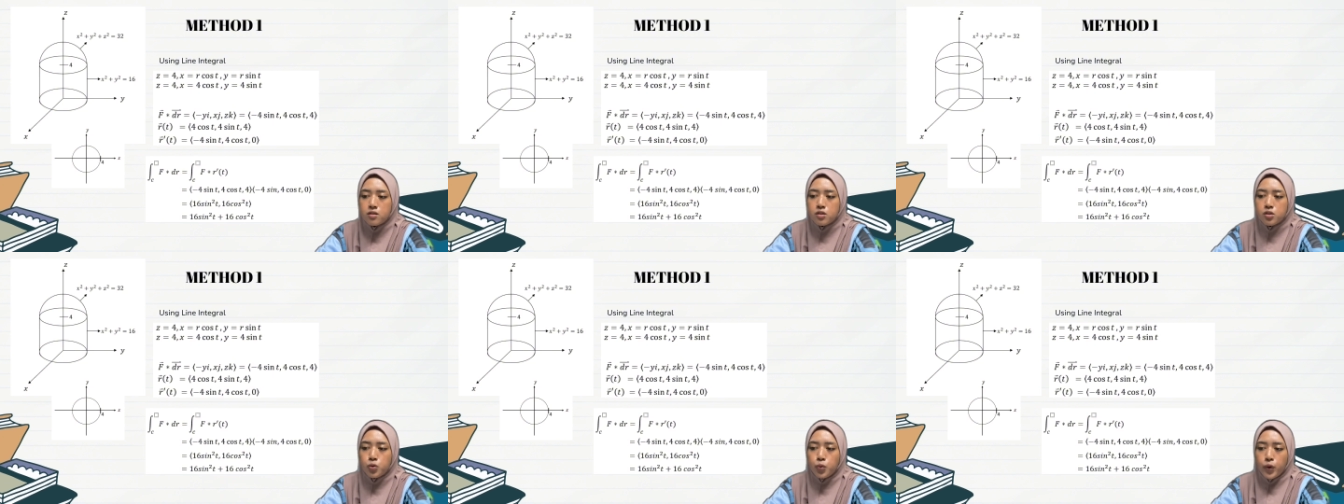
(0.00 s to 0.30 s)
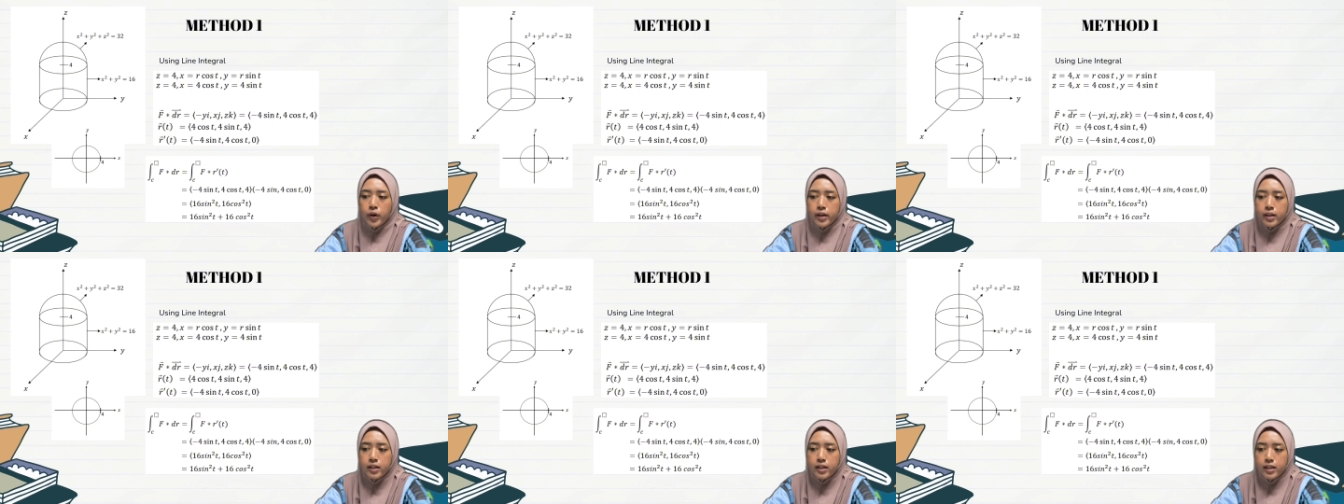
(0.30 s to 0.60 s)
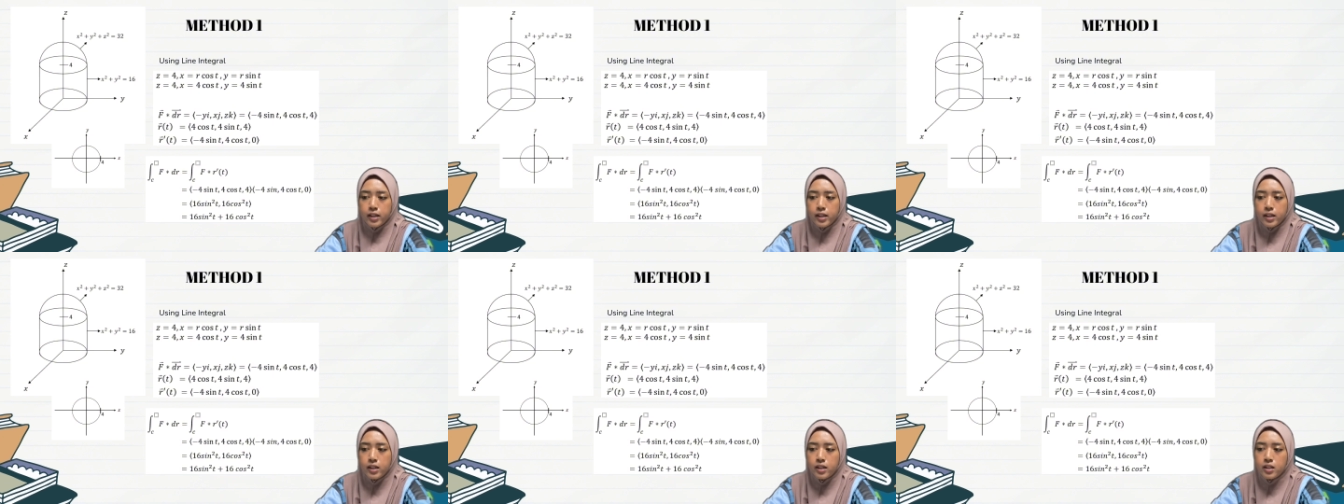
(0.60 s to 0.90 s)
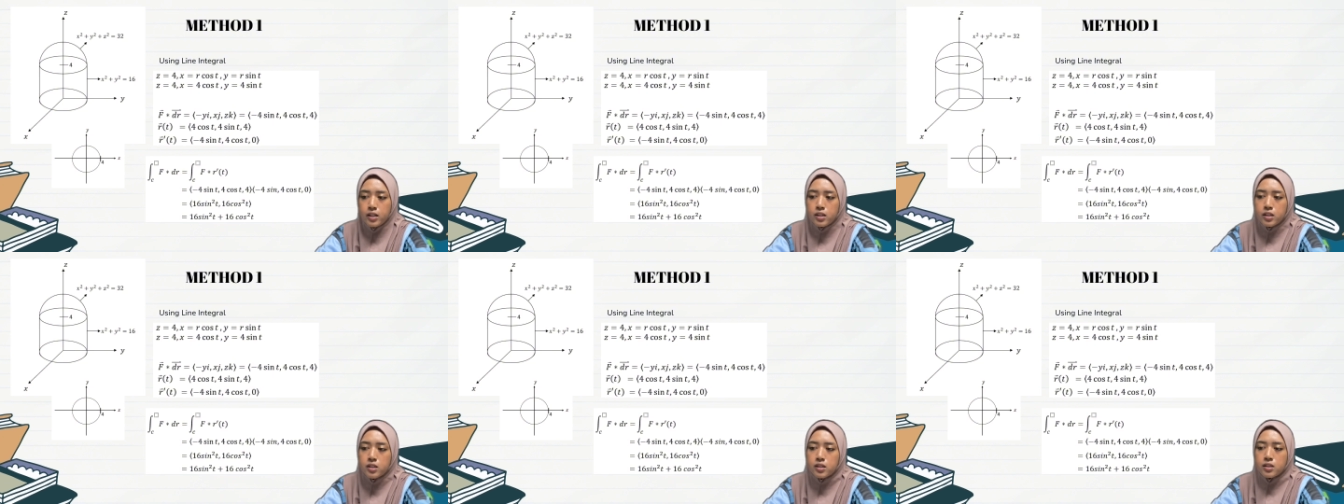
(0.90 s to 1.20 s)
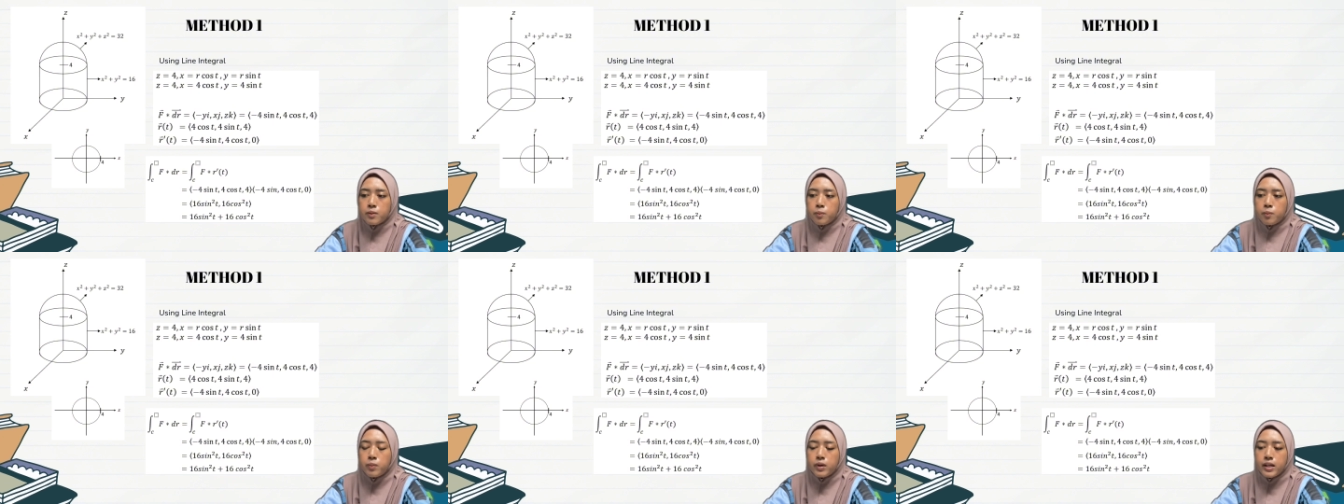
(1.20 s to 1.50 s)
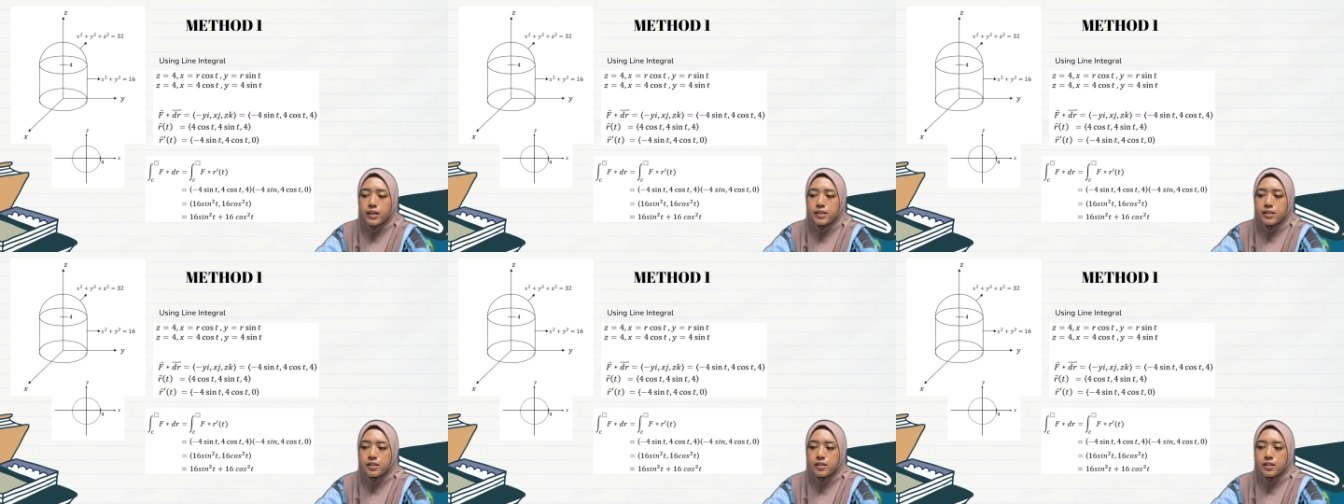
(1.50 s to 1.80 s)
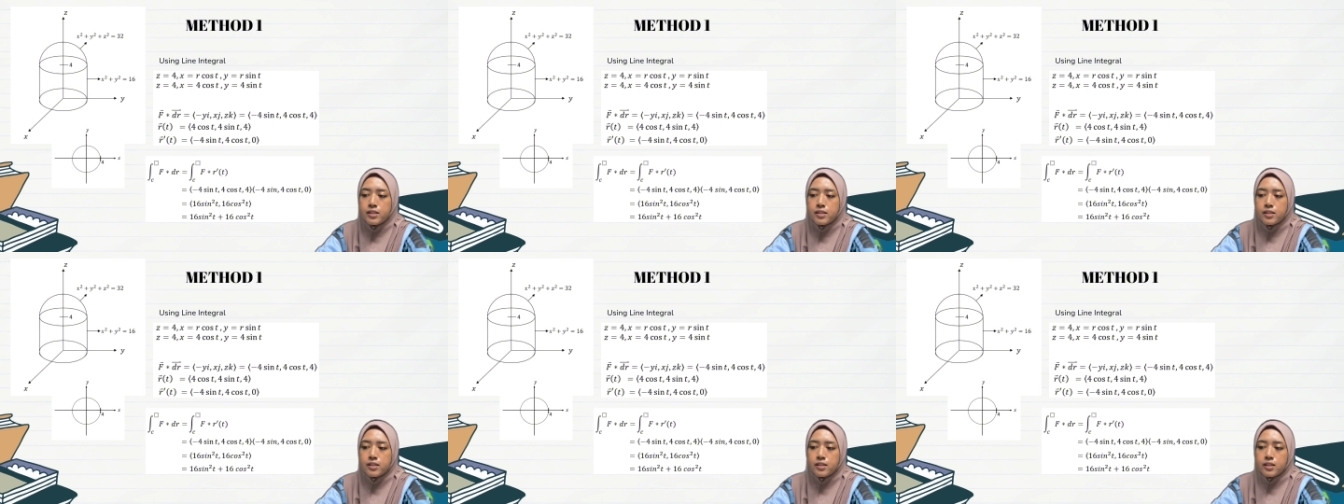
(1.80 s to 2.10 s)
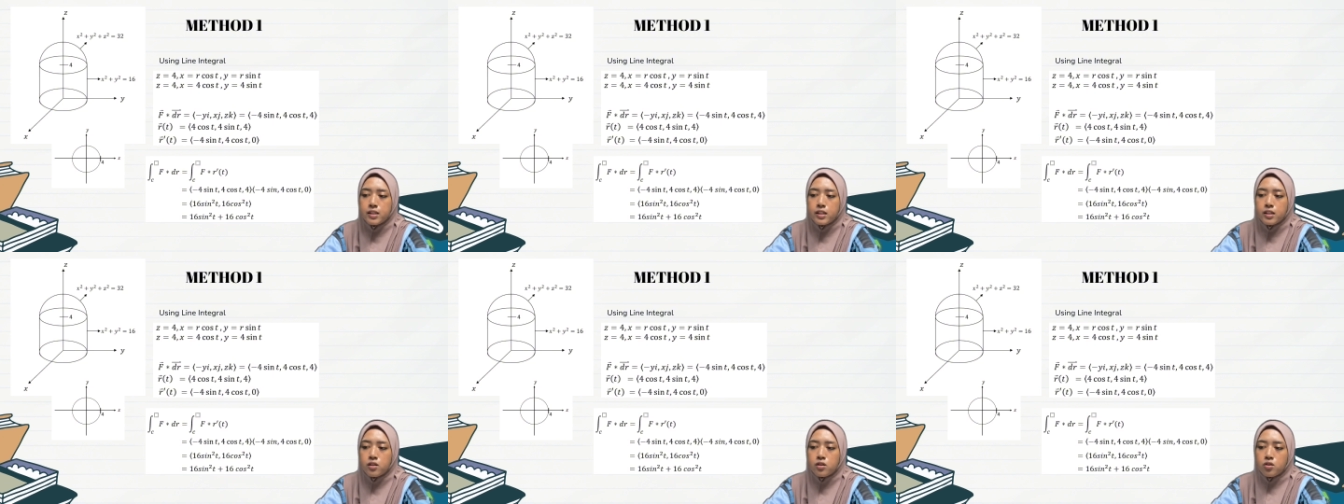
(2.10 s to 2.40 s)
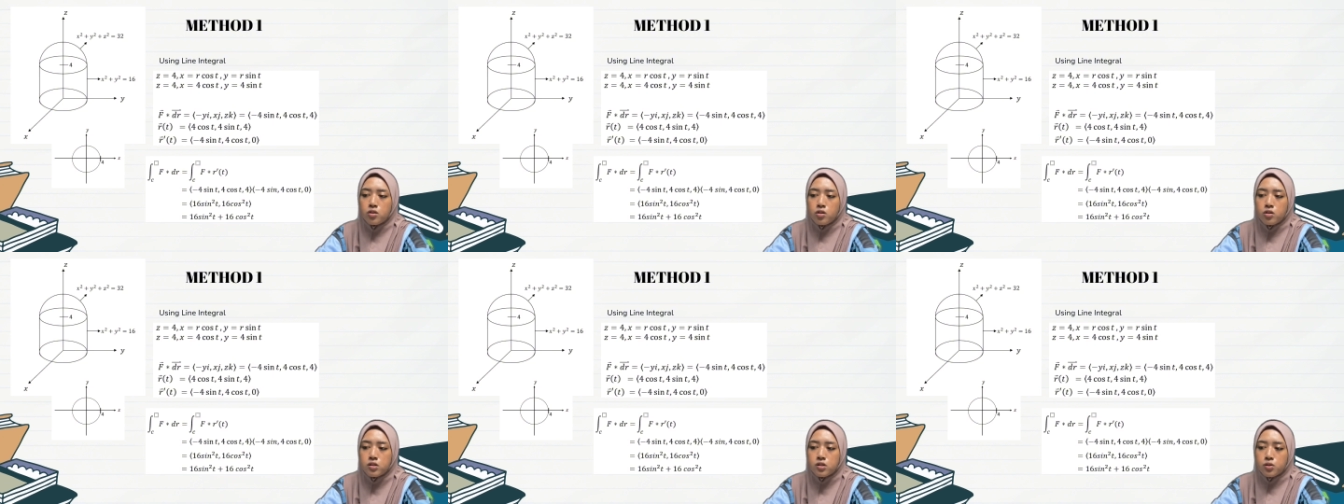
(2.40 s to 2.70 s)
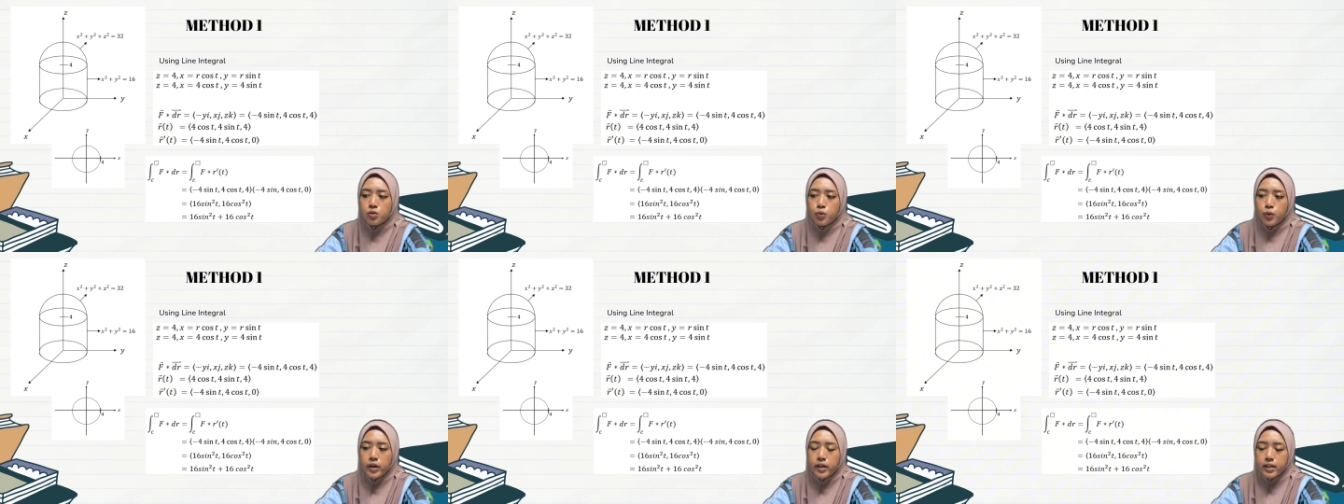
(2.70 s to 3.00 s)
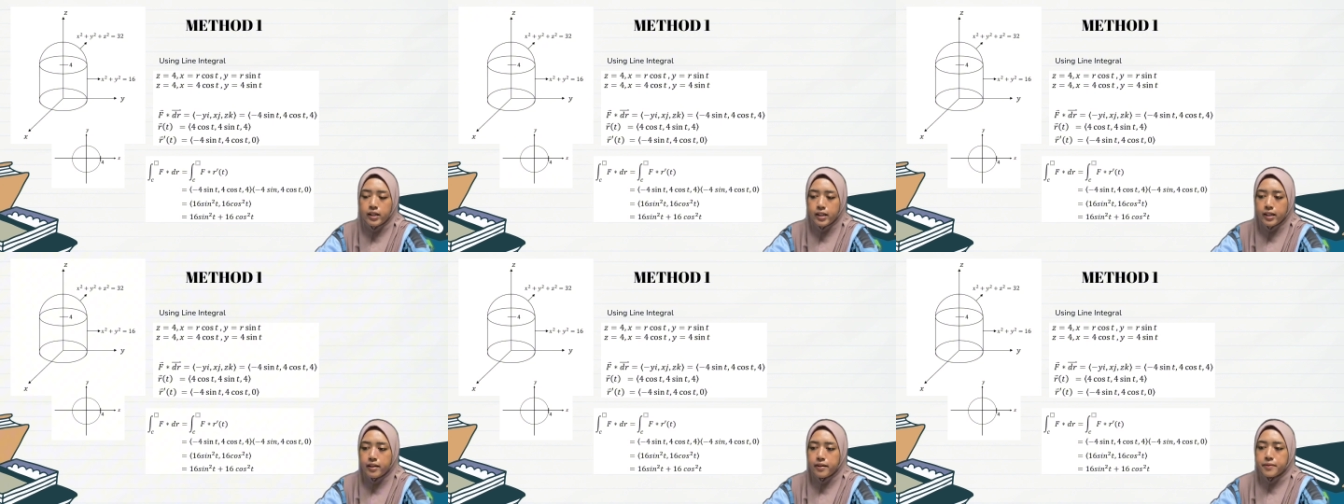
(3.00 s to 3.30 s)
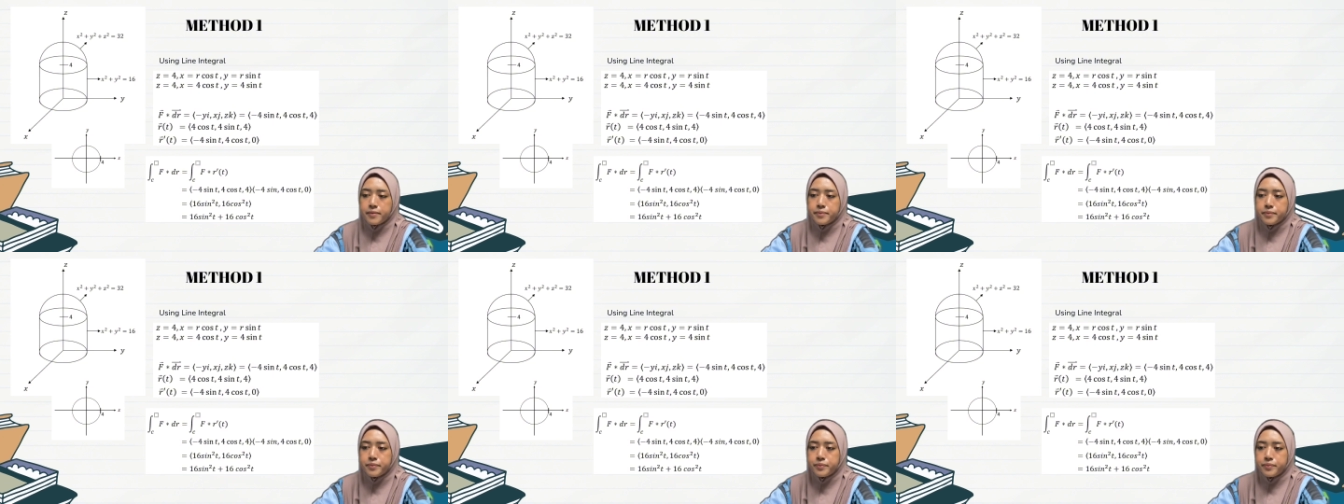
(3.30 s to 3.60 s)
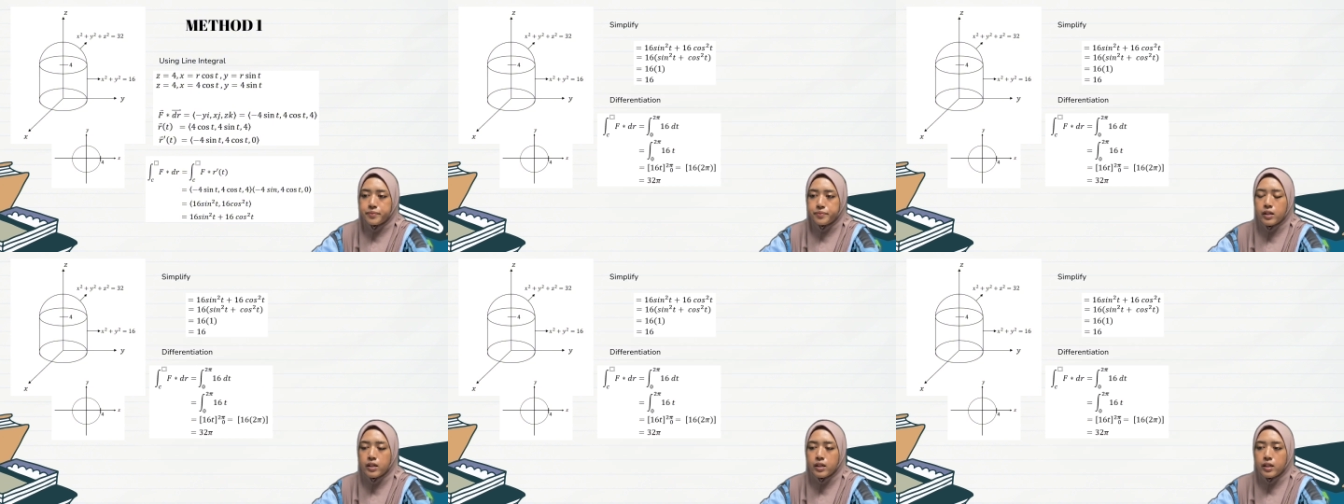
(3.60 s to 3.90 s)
The answer is 16 sin square t